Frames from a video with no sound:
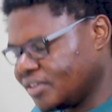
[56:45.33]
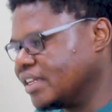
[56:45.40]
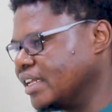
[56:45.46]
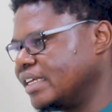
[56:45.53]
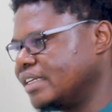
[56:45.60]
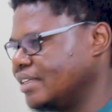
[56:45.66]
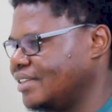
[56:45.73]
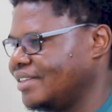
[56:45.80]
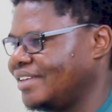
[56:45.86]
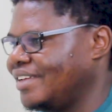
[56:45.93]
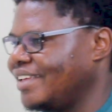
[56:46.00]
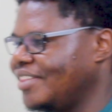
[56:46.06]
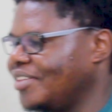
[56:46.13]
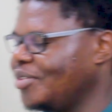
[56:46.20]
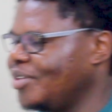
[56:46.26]
Like,
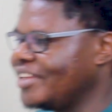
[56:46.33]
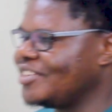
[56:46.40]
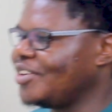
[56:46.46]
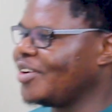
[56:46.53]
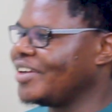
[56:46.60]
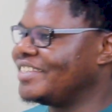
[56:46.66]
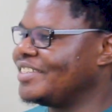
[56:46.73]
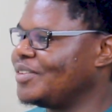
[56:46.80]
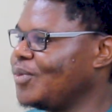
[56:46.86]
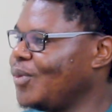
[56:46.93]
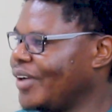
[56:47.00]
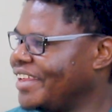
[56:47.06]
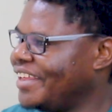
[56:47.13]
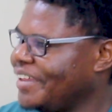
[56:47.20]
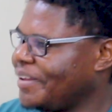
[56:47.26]
as long as it's
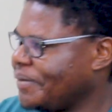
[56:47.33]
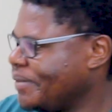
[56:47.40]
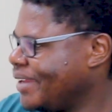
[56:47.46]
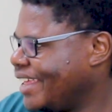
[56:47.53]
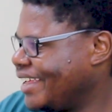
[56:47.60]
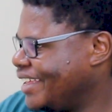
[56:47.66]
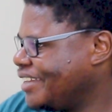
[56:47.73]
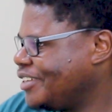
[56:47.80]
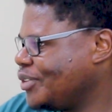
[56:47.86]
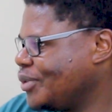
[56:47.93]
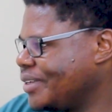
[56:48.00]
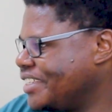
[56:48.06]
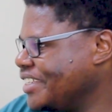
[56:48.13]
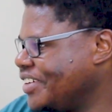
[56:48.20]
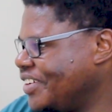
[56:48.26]
working, like to a
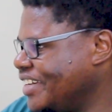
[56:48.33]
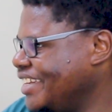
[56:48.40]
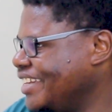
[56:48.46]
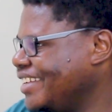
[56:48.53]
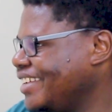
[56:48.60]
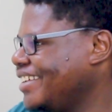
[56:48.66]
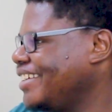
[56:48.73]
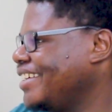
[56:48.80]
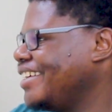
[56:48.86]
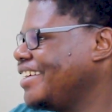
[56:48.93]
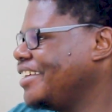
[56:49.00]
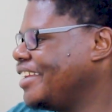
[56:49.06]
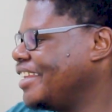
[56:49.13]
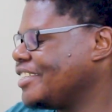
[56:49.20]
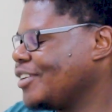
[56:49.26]
degree,
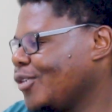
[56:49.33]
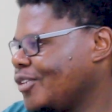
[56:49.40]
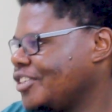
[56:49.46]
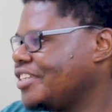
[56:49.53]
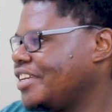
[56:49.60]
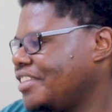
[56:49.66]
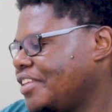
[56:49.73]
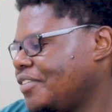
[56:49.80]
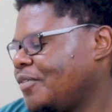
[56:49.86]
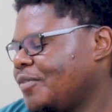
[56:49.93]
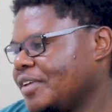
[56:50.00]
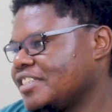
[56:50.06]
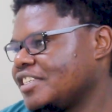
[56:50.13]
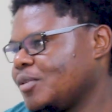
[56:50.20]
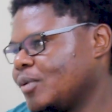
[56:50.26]
let's launch it and then
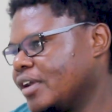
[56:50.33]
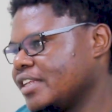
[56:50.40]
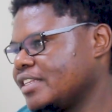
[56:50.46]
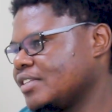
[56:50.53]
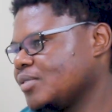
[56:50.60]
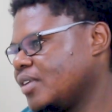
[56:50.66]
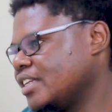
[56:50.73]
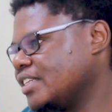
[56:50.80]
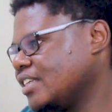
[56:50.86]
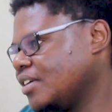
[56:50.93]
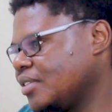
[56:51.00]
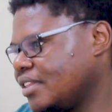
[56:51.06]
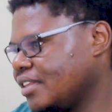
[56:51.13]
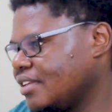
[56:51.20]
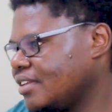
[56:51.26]
fix it while it's
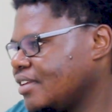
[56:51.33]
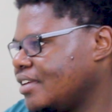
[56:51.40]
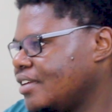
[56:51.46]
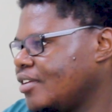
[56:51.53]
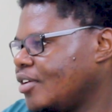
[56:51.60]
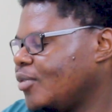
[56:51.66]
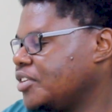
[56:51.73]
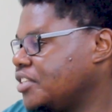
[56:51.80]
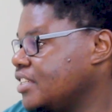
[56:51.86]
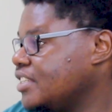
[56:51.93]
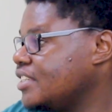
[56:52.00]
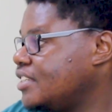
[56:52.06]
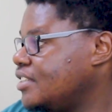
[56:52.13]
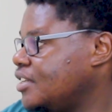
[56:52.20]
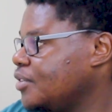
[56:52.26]
out there. Of which this is
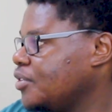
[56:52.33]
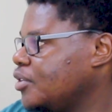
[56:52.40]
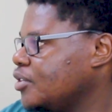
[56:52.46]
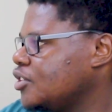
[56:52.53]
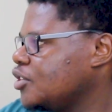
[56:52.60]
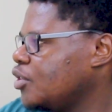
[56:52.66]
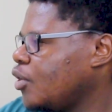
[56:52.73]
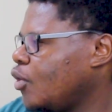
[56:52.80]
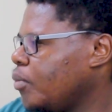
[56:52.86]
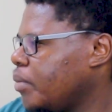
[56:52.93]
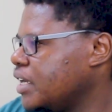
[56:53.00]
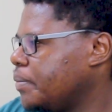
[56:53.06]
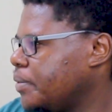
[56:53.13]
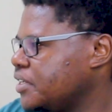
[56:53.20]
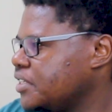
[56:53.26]
difficult. So the whole
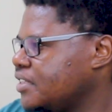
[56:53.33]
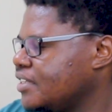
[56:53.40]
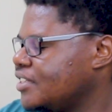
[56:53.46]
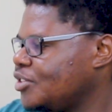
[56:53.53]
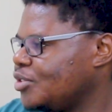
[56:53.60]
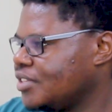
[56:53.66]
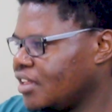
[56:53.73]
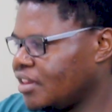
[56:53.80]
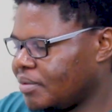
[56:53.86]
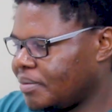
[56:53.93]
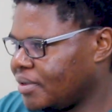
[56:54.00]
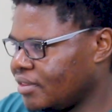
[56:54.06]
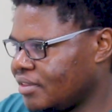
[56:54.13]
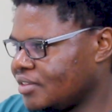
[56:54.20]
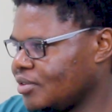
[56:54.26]
money printing thing, did you tell them
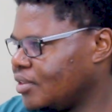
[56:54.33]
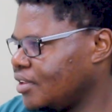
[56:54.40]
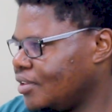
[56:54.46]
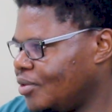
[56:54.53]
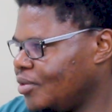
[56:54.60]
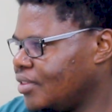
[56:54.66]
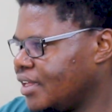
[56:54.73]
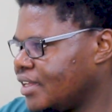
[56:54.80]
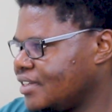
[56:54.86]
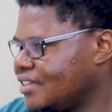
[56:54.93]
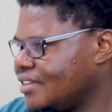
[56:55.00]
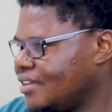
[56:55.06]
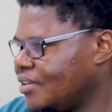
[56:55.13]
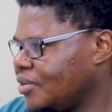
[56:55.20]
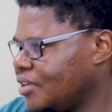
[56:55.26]
about this, or they knew that
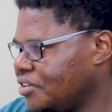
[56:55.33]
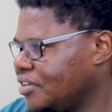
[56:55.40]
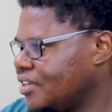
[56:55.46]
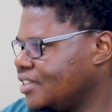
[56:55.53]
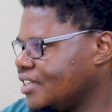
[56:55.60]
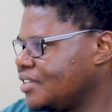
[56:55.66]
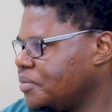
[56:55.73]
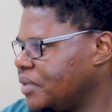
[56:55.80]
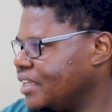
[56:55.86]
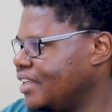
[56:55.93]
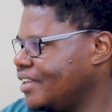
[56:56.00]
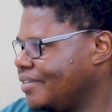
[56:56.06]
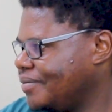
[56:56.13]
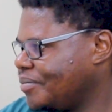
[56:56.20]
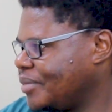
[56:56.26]
they were literally just
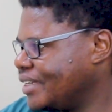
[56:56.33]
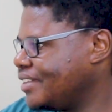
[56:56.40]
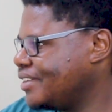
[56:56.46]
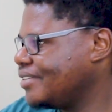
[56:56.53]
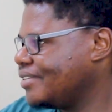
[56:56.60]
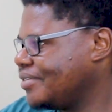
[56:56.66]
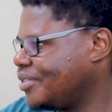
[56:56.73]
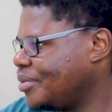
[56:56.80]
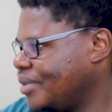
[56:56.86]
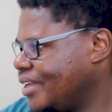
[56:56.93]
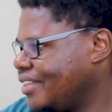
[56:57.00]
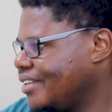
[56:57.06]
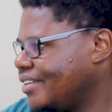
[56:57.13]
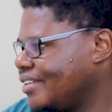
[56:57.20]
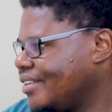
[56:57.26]
making money from nothing?